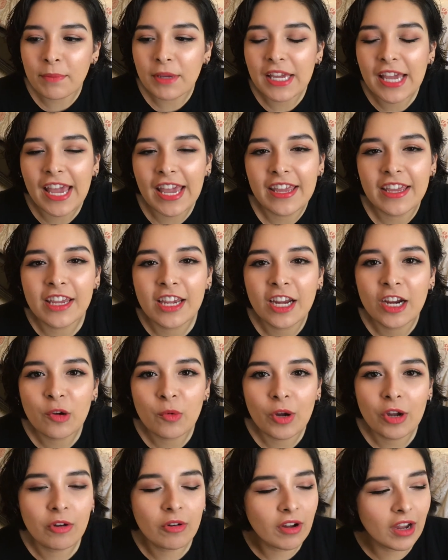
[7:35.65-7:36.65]
be hanging
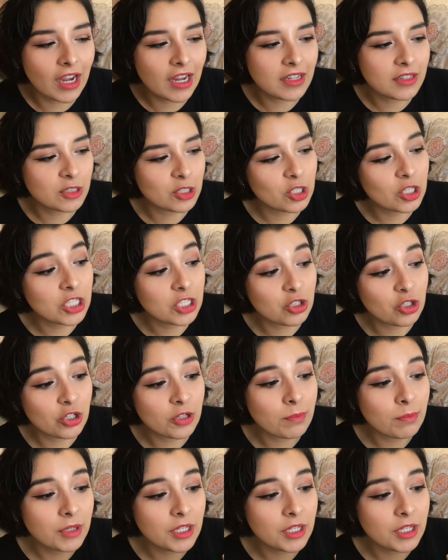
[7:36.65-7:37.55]
around guys or they shouldn't